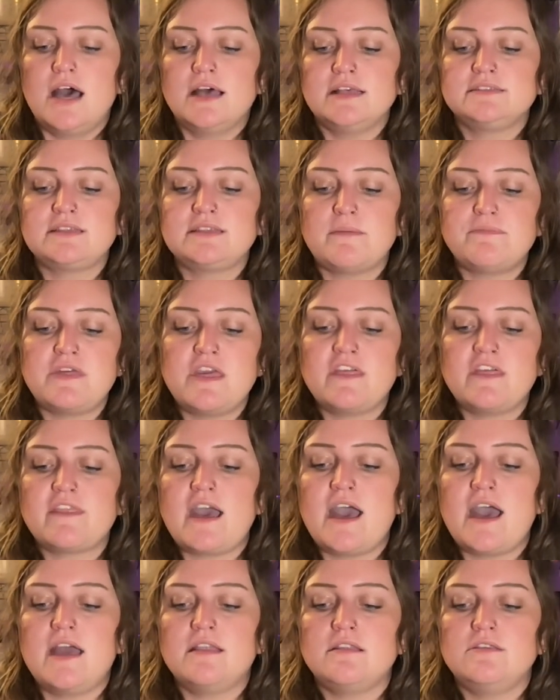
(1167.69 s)
Something
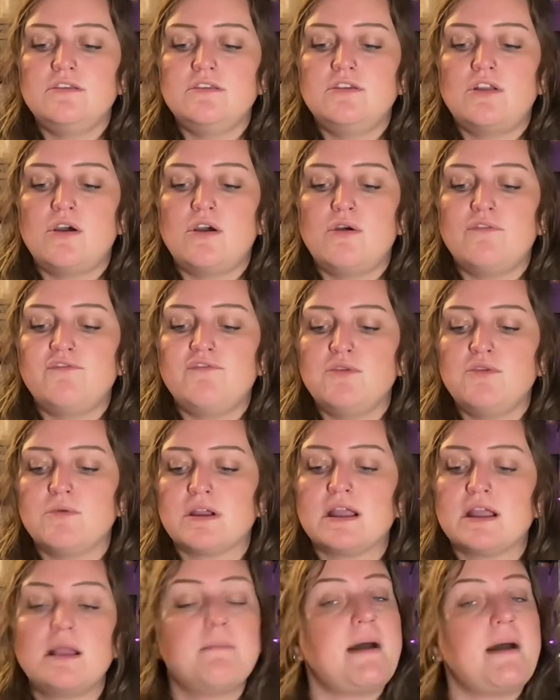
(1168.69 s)
that, if you were
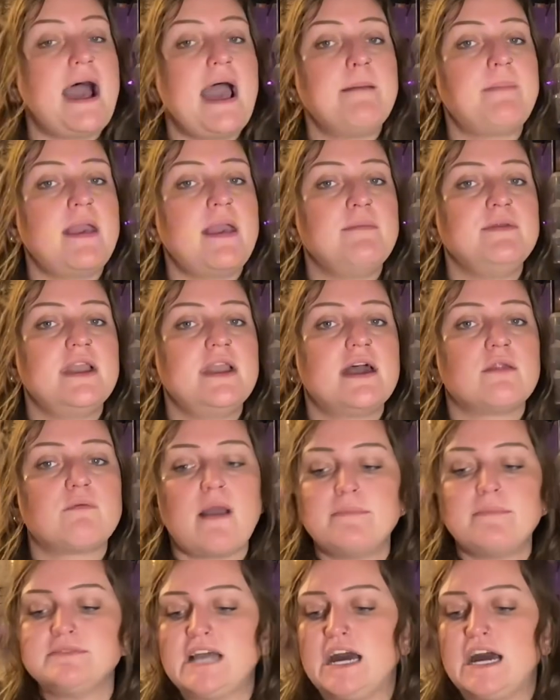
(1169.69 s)
gonna buy a baby at a
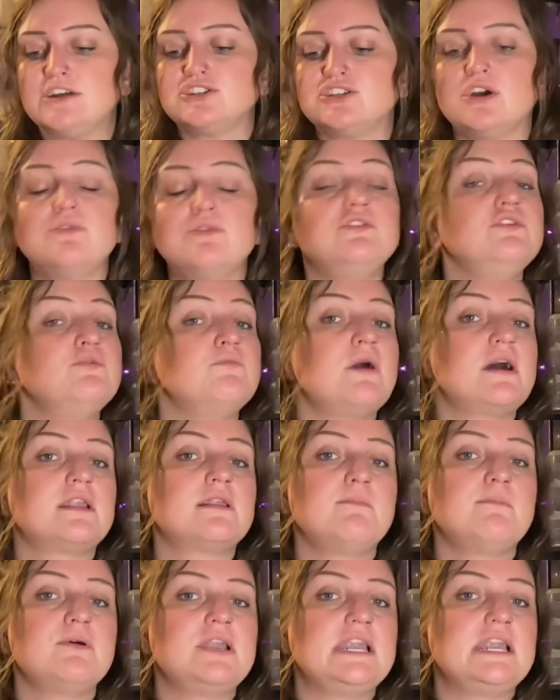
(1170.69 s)
reptile show and you wanted
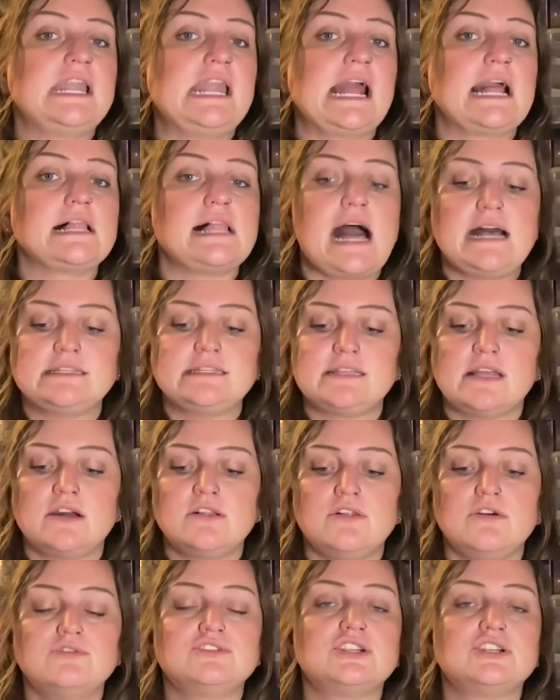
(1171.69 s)
to put it in a glass
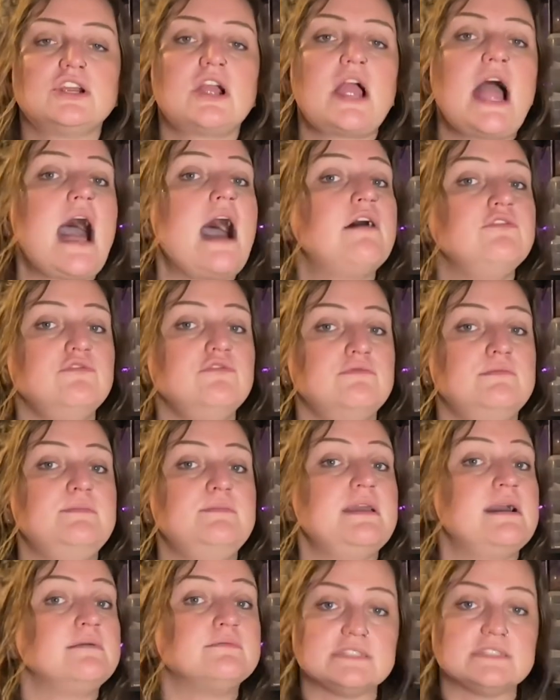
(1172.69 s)
enclosure, how you would
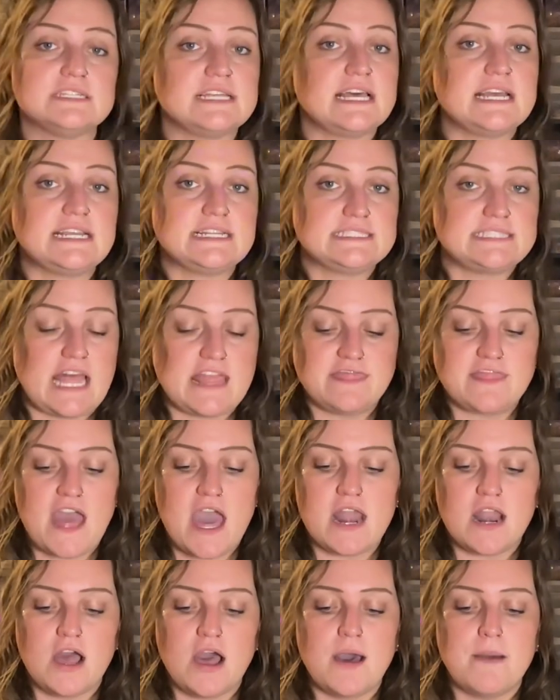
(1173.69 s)
be able to set
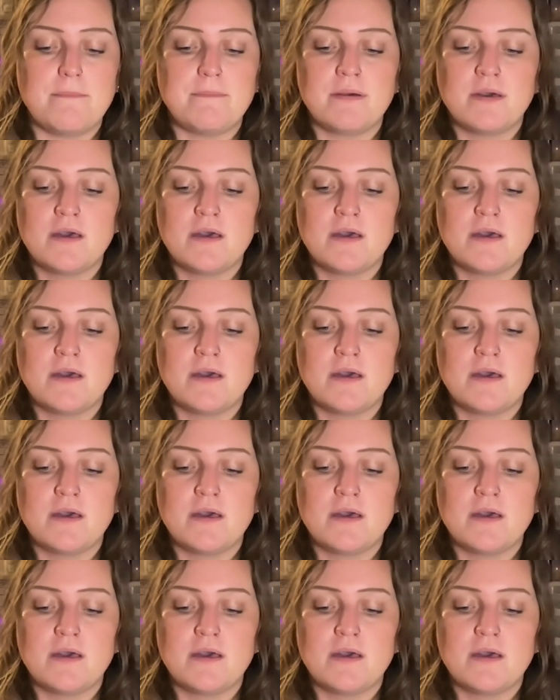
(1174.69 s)
that up.